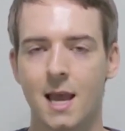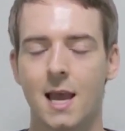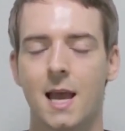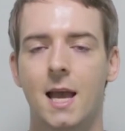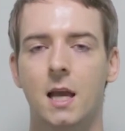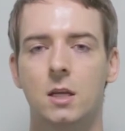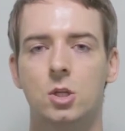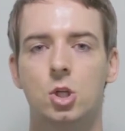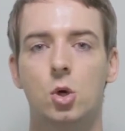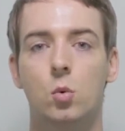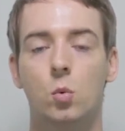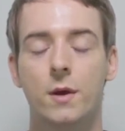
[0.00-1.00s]
and
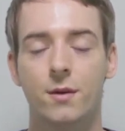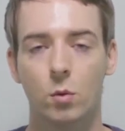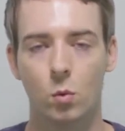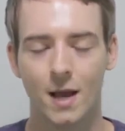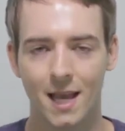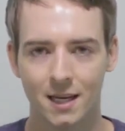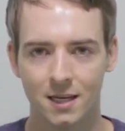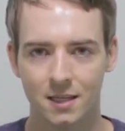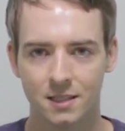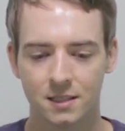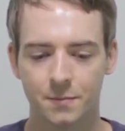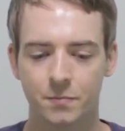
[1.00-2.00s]
with
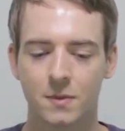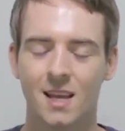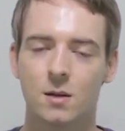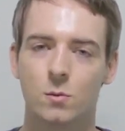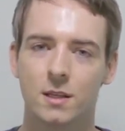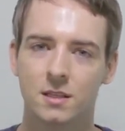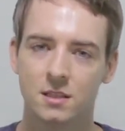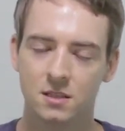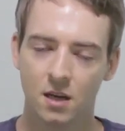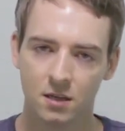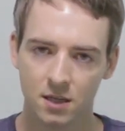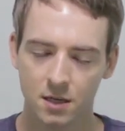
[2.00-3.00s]
awareness and with
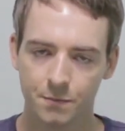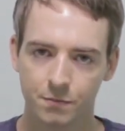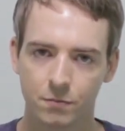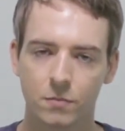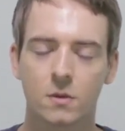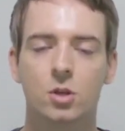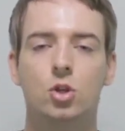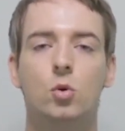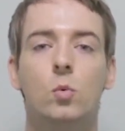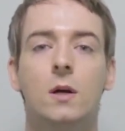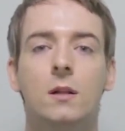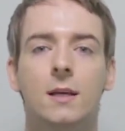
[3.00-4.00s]
study, you
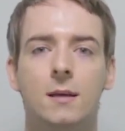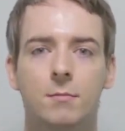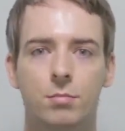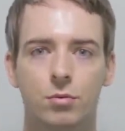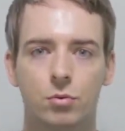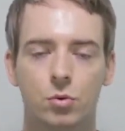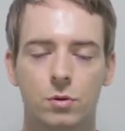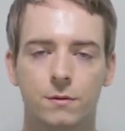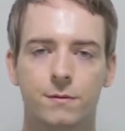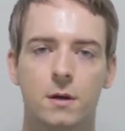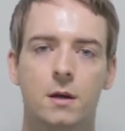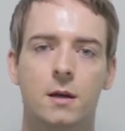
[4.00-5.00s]
will
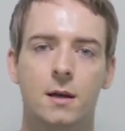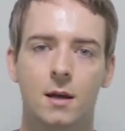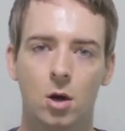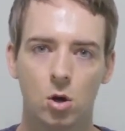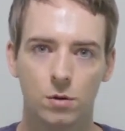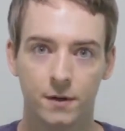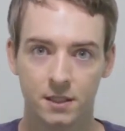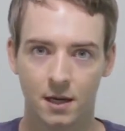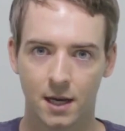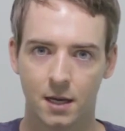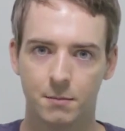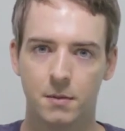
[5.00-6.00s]
improve over
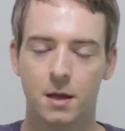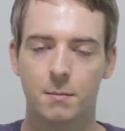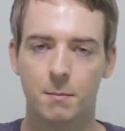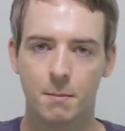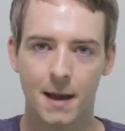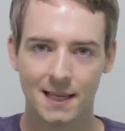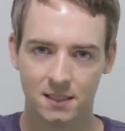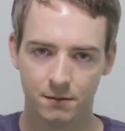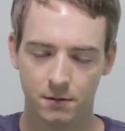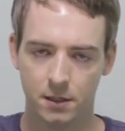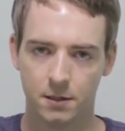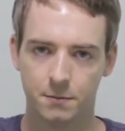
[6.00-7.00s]
time
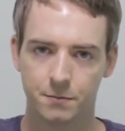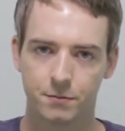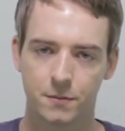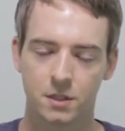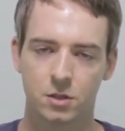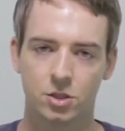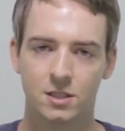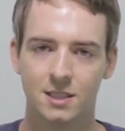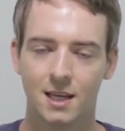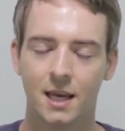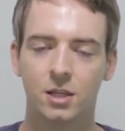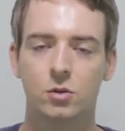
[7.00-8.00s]
massively. So just
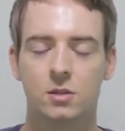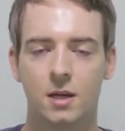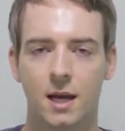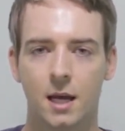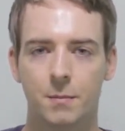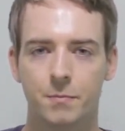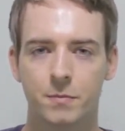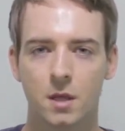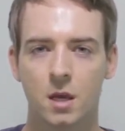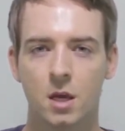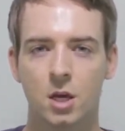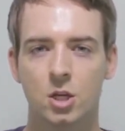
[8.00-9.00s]
take your time,
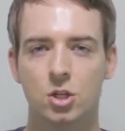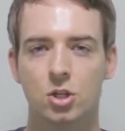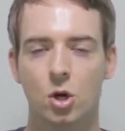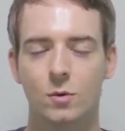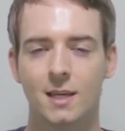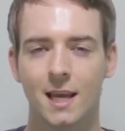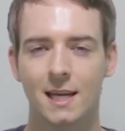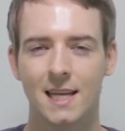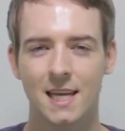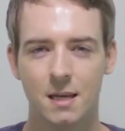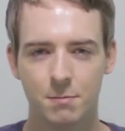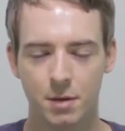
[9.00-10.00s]
don't get
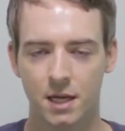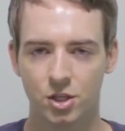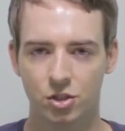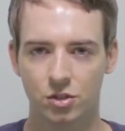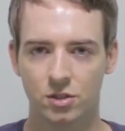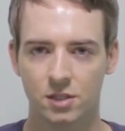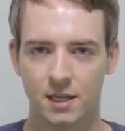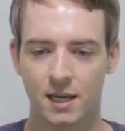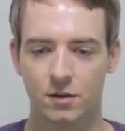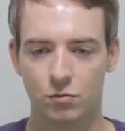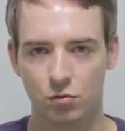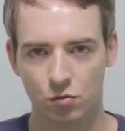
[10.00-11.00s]
impatient
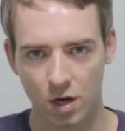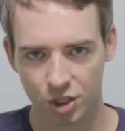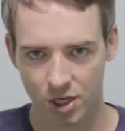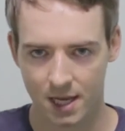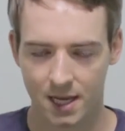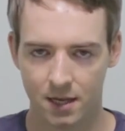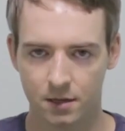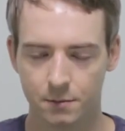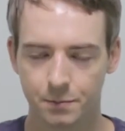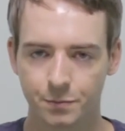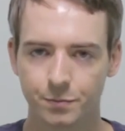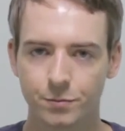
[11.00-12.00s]
and rush ahead.
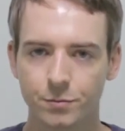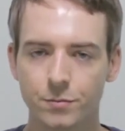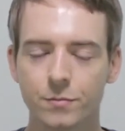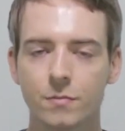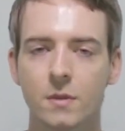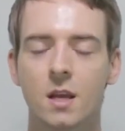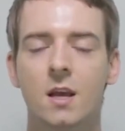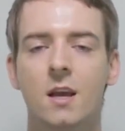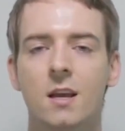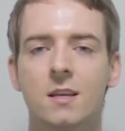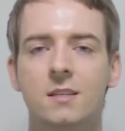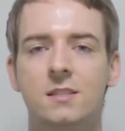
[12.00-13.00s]

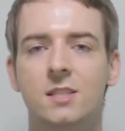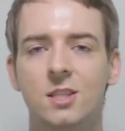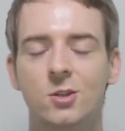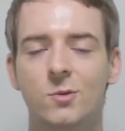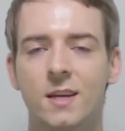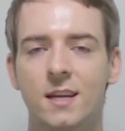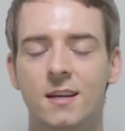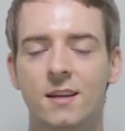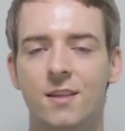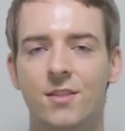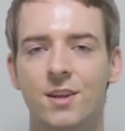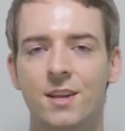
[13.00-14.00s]
See you in
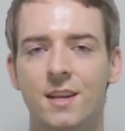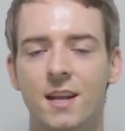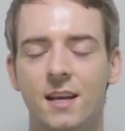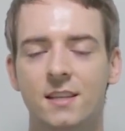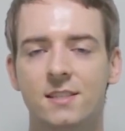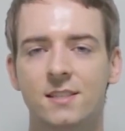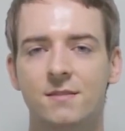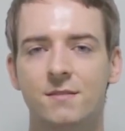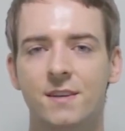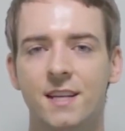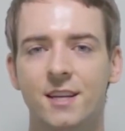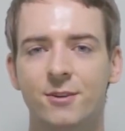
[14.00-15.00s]
the next
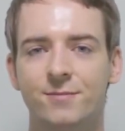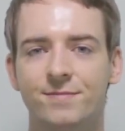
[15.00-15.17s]
video.